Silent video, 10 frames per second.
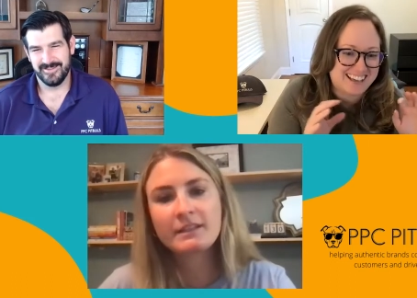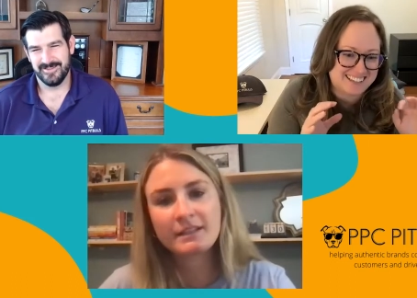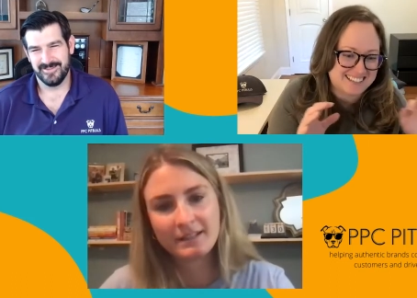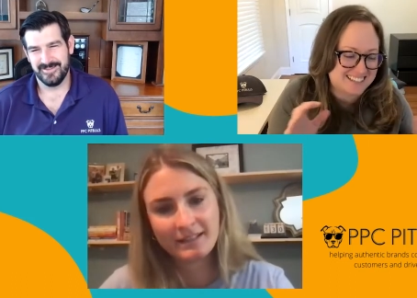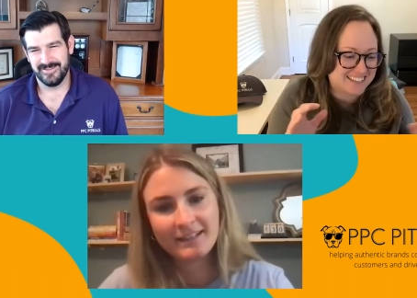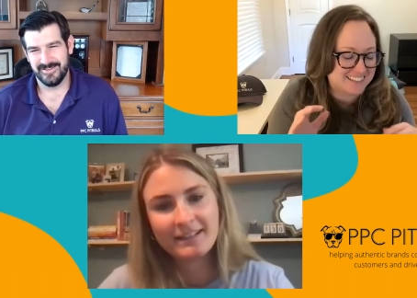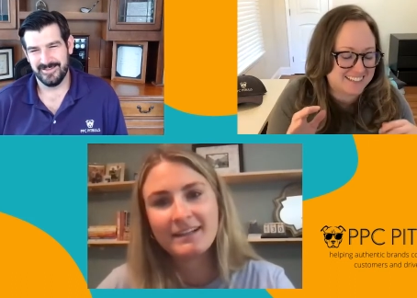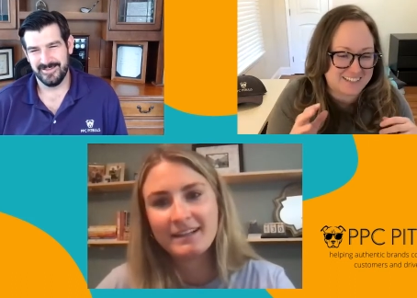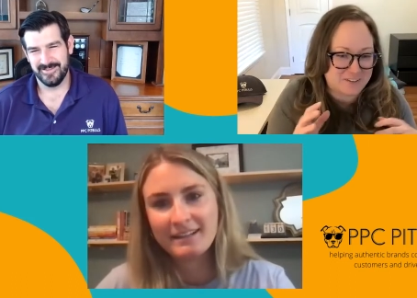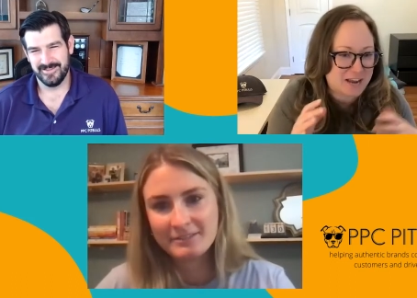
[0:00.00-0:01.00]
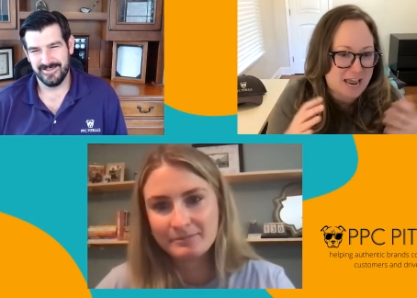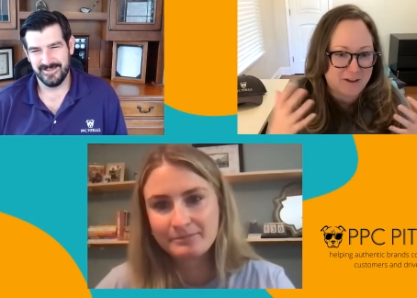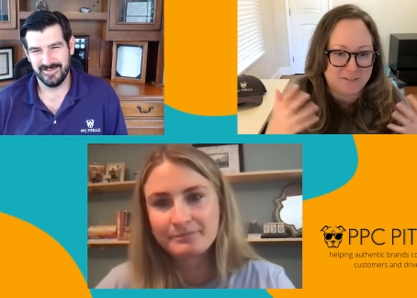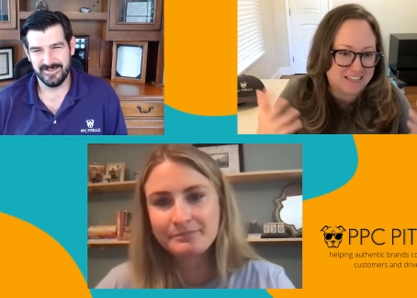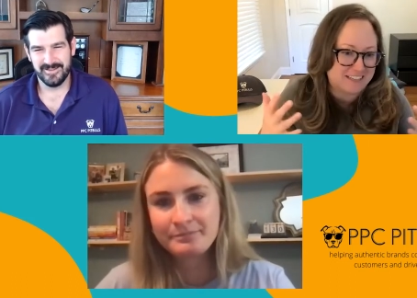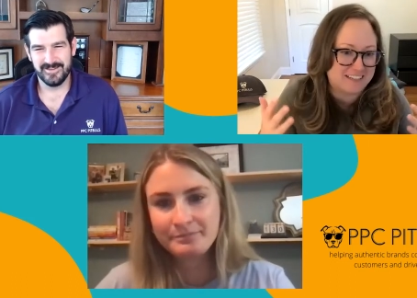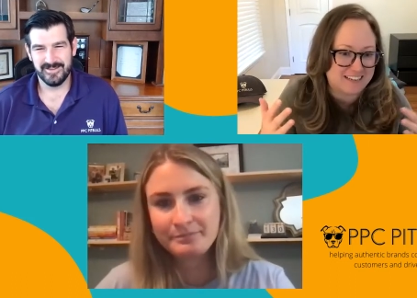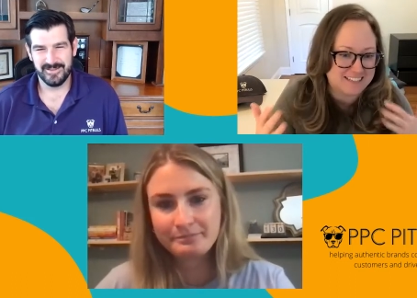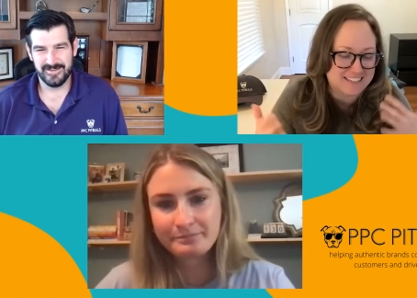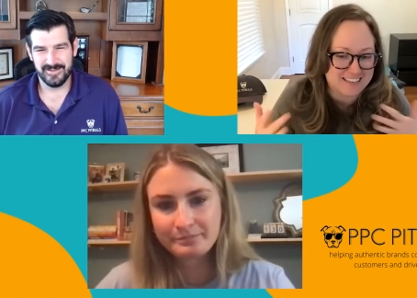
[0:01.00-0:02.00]
Speaker 1: as a, uh, you know an advocate
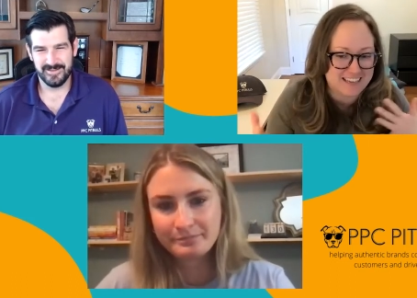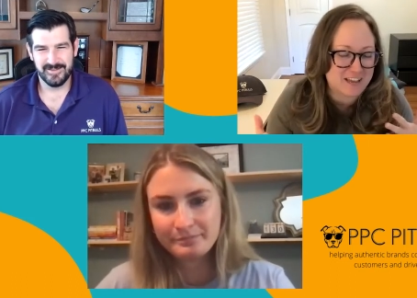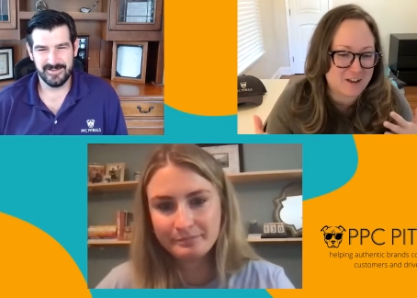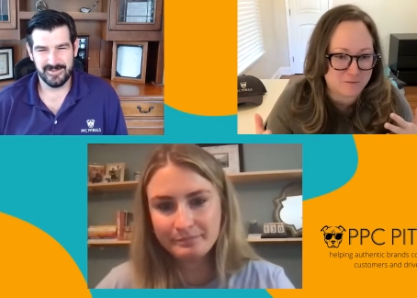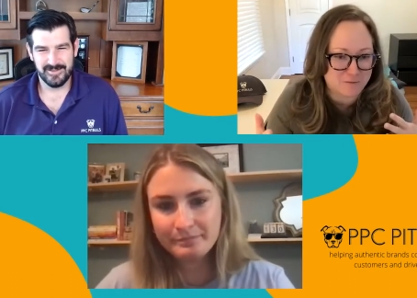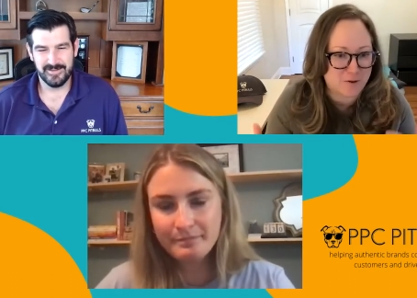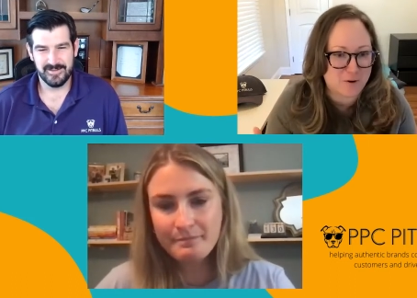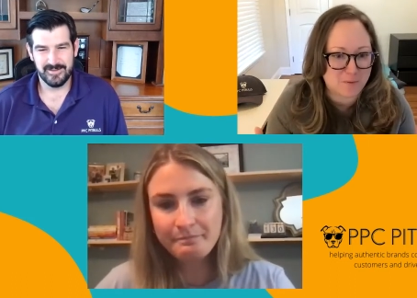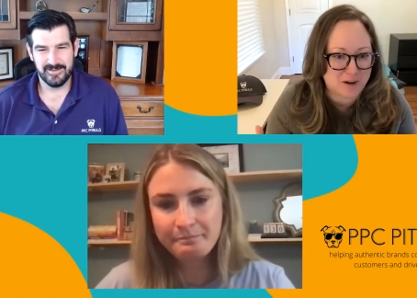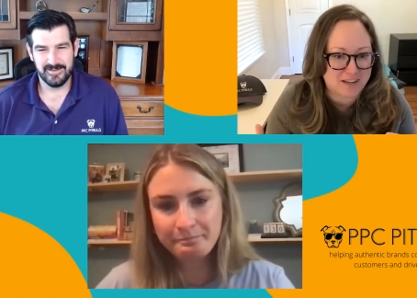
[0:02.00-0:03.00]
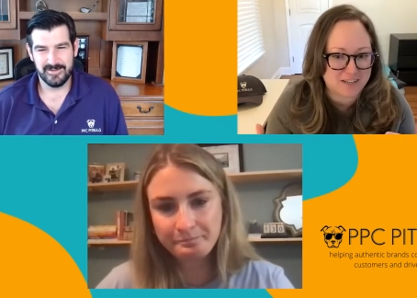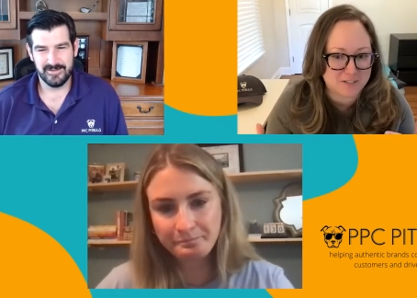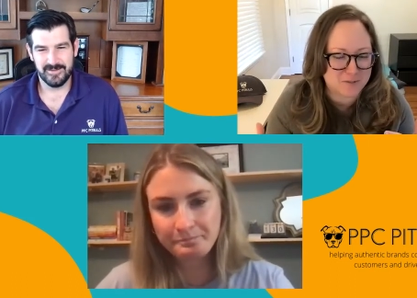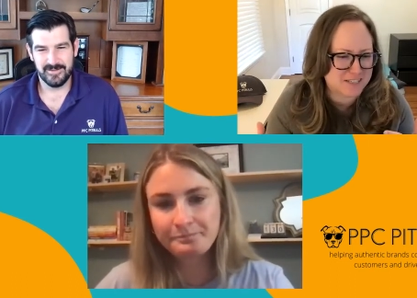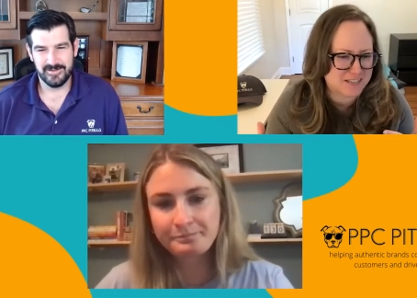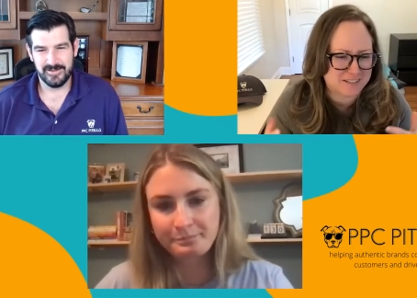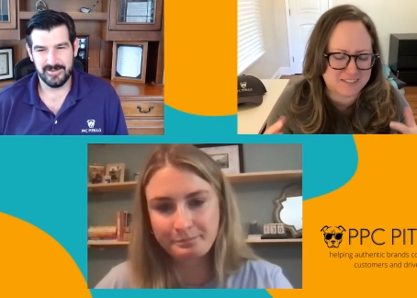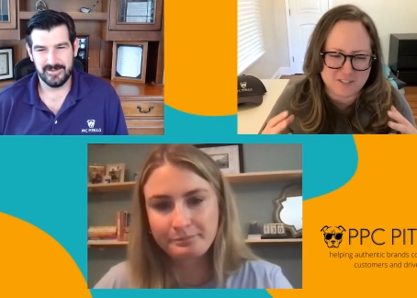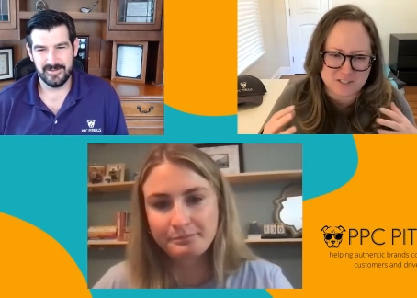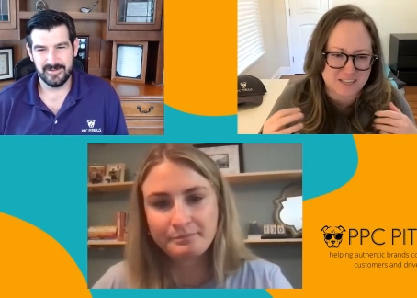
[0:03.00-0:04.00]
as they can for their brand using
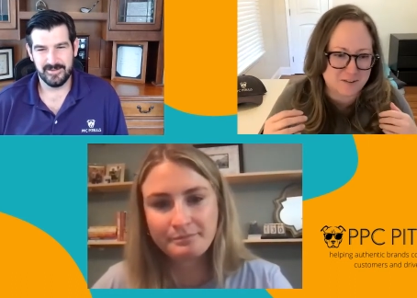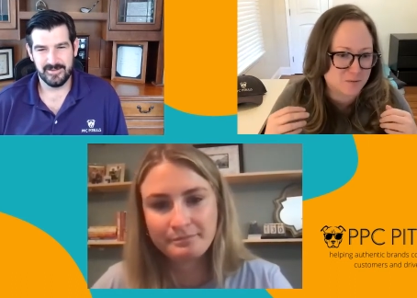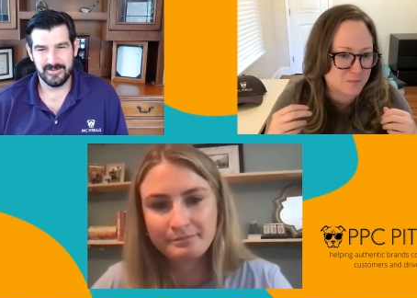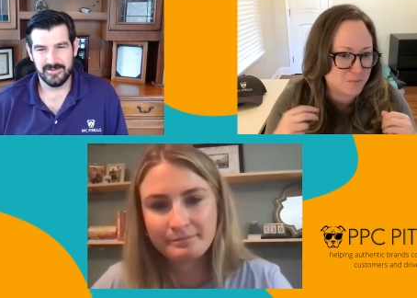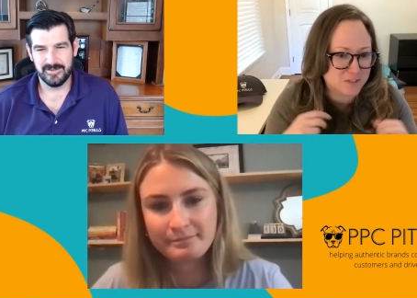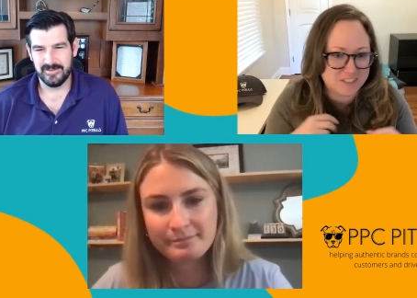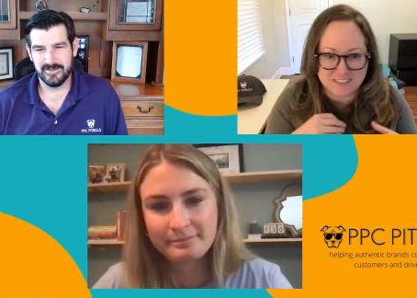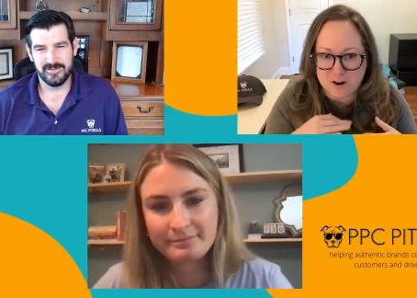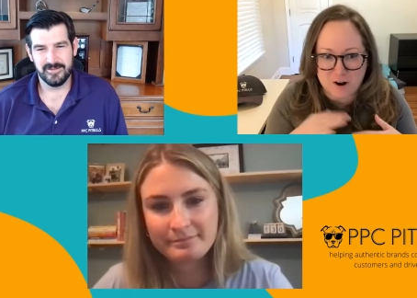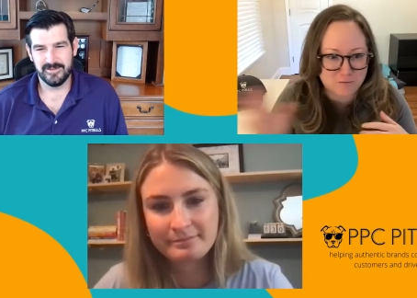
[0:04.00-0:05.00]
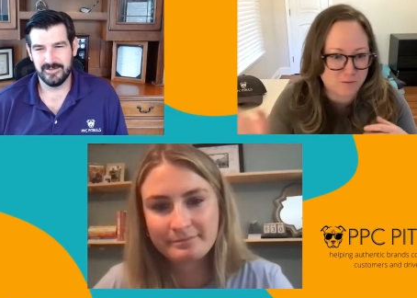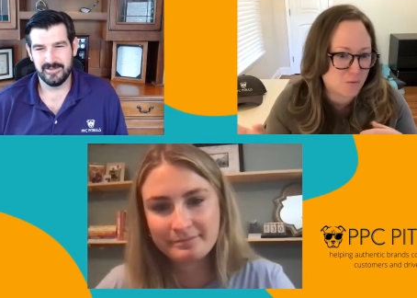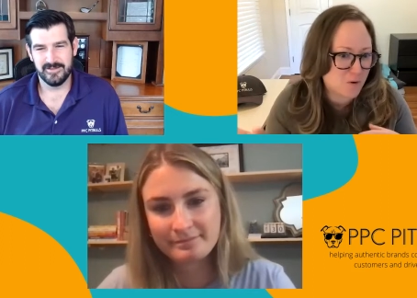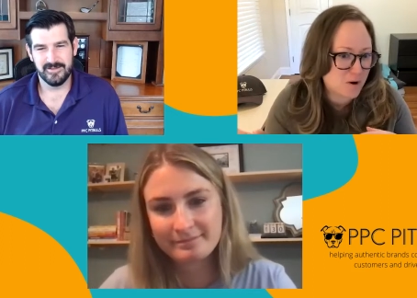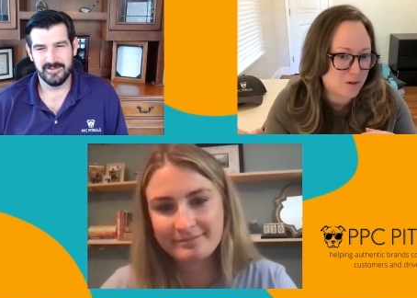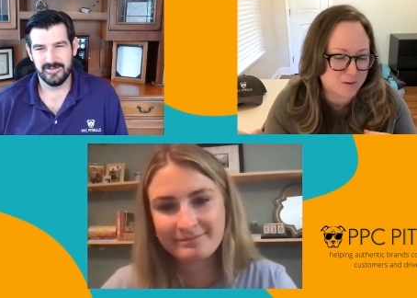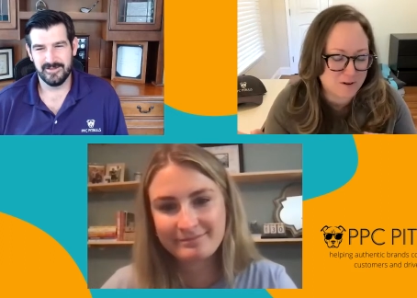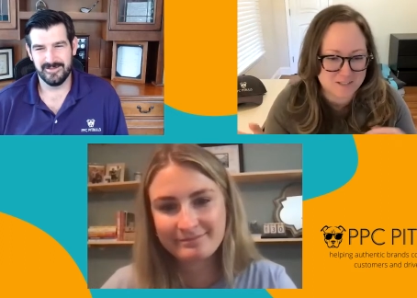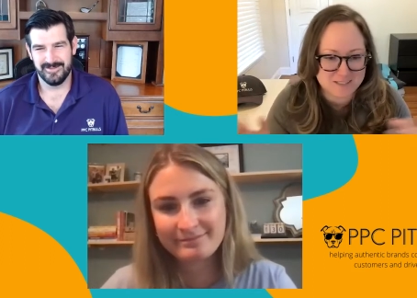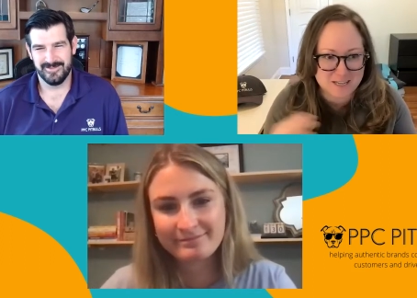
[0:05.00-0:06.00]
just like really off the wall or
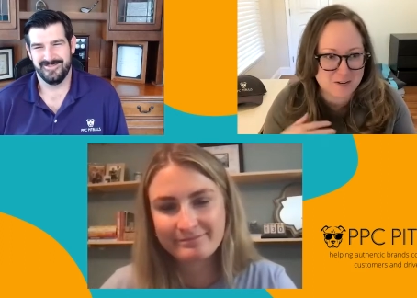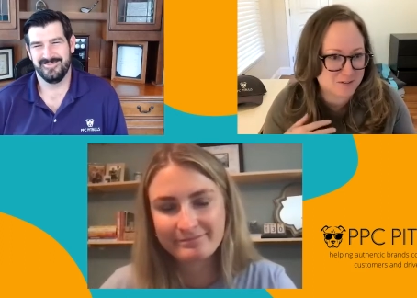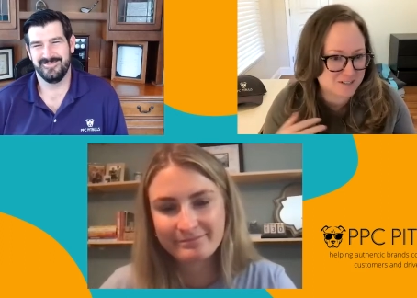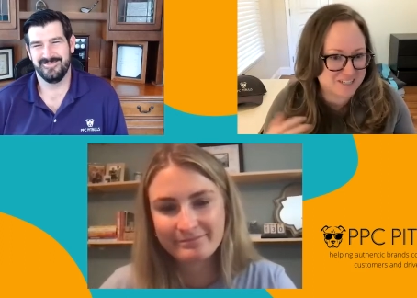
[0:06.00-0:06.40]
non sequitur